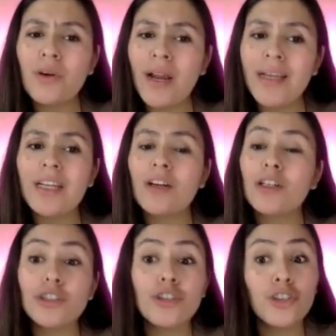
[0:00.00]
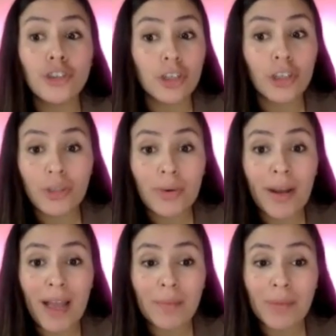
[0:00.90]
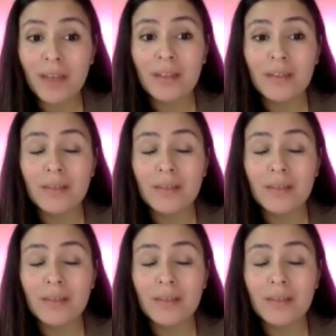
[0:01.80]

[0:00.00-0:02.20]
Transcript: crying. Are you sure you were happy?